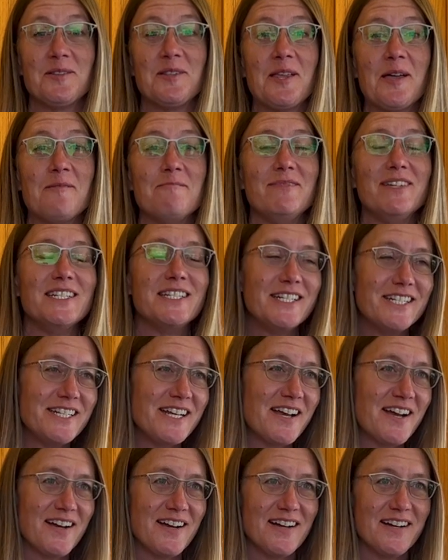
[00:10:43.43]
let me
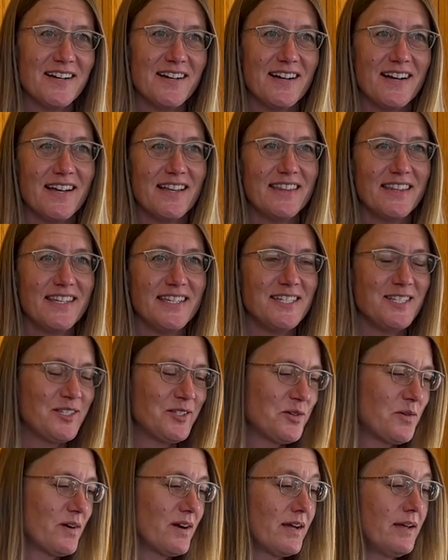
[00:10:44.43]
share the
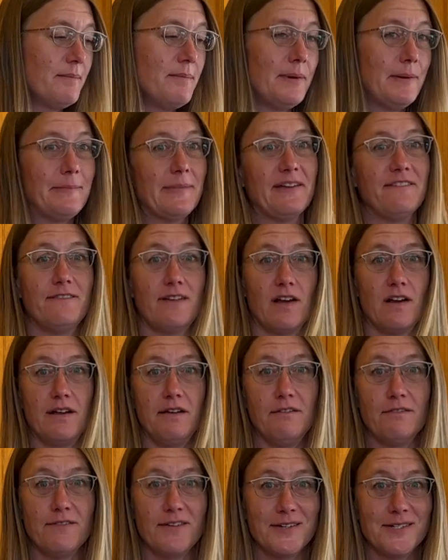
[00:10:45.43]
story about my very
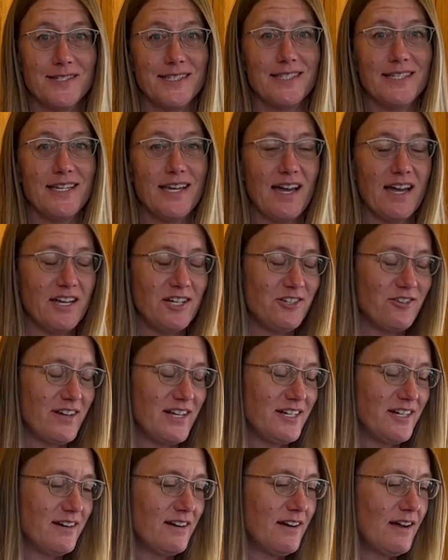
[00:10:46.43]
first
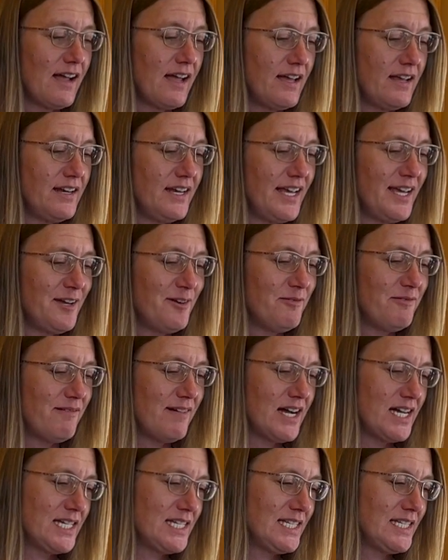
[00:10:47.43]
dehydrator, and it
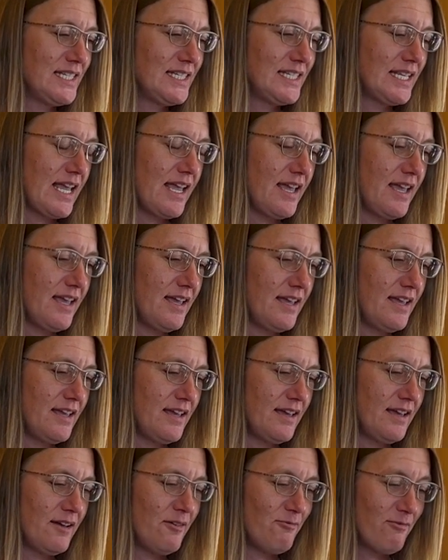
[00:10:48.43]
was
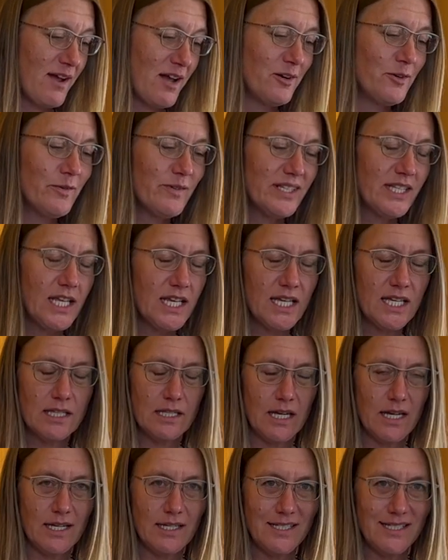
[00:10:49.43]
a round one like
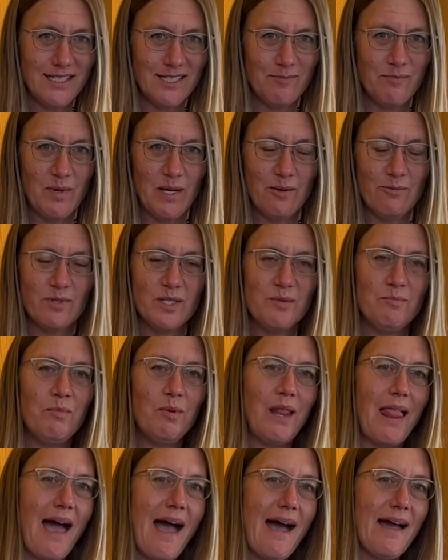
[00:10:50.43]
this, but it was
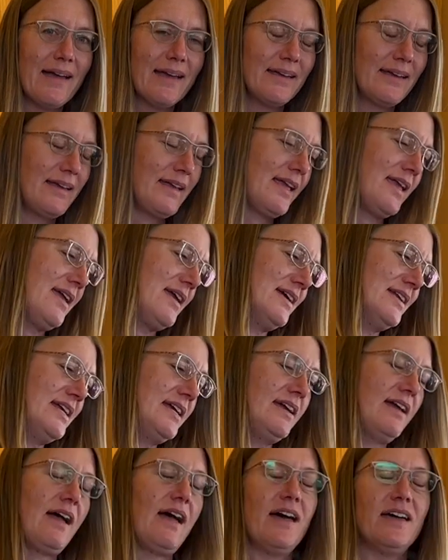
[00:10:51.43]
black and
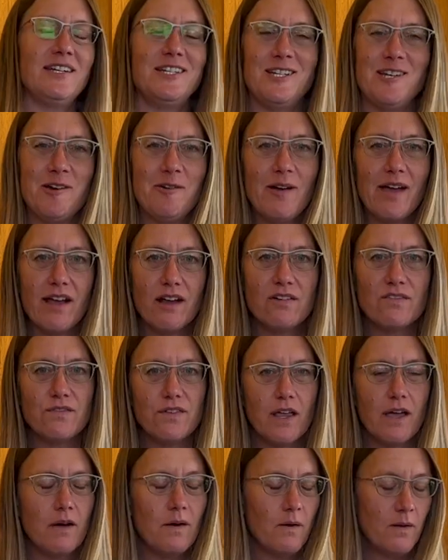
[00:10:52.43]
it had no
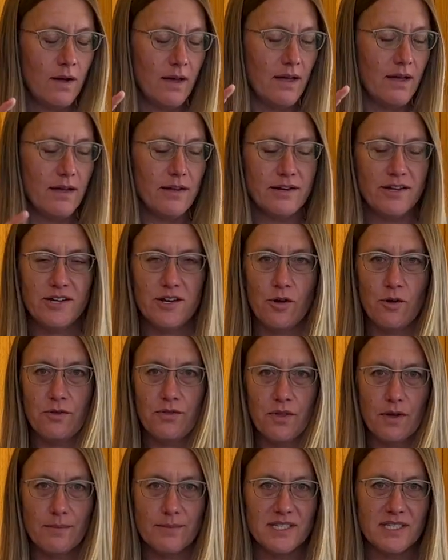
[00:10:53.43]
airflow, no
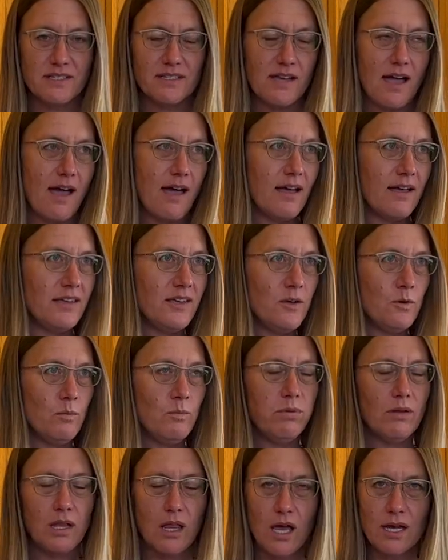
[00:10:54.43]
thermostat. You
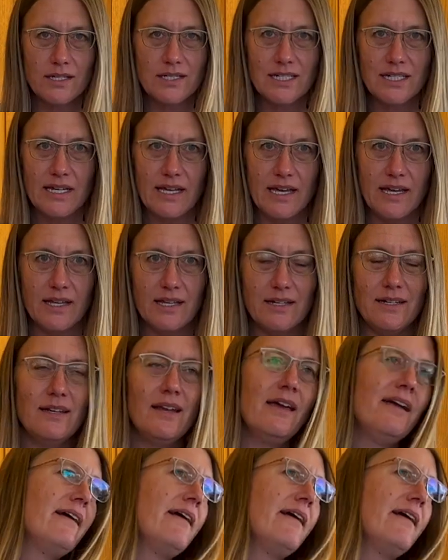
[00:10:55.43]
plugged it in